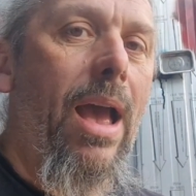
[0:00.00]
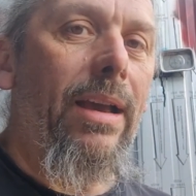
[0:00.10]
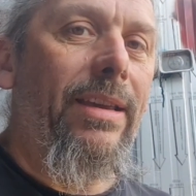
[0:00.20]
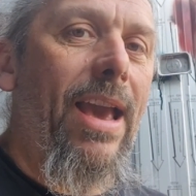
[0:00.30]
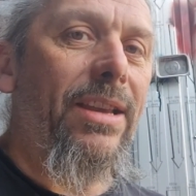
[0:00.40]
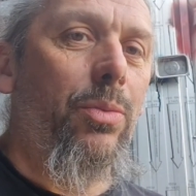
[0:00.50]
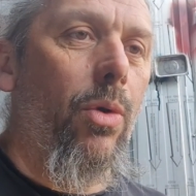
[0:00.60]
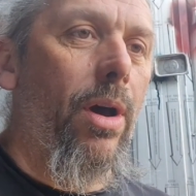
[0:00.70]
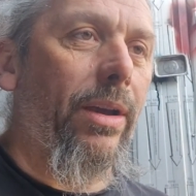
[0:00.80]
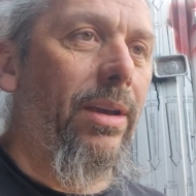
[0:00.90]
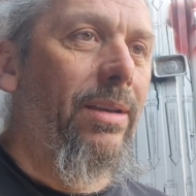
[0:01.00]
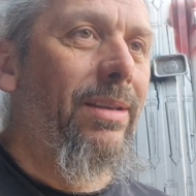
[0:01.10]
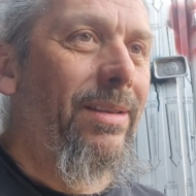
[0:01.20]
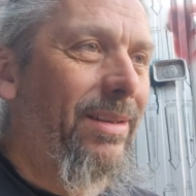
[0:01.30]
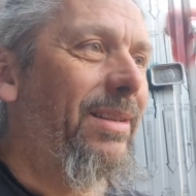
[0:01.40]
And guesswork
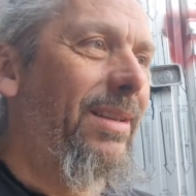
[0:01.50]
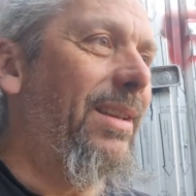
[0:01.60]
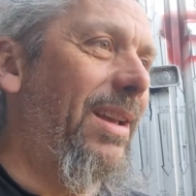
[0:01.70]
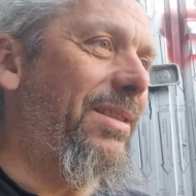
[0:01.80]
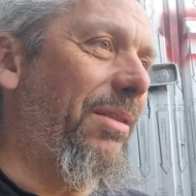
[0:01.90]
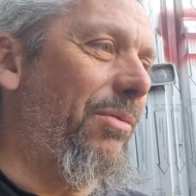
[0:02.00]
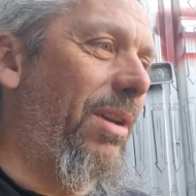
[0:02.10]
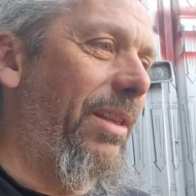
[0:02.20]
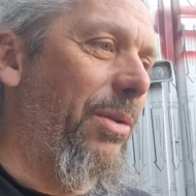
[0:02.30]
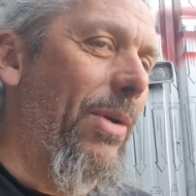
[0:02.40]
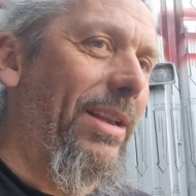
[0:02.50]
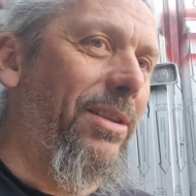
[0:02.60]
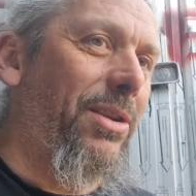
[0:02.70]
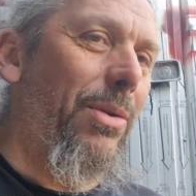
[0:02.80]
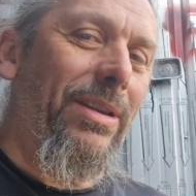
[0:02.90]
isn't really the way
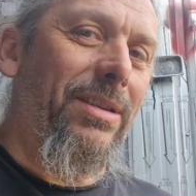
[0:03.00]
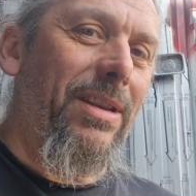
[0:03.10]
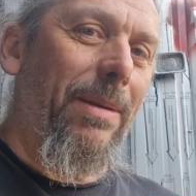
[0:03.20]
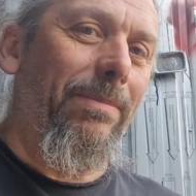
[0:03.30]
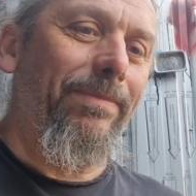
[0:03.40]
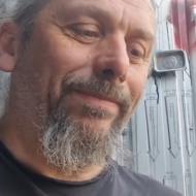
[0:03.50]
to do it, is it?